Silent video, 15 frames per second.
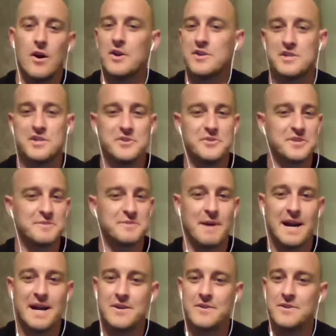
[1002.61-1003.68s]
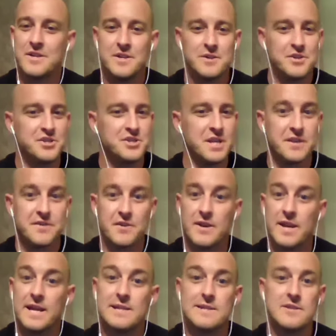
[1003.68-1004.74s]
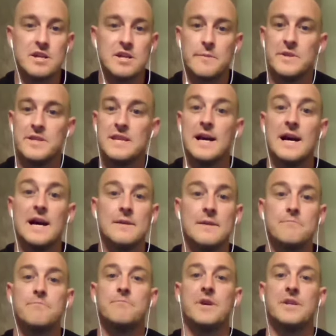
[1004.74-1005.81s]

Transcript: All you can do is smile, shake their hand, look them in the eye,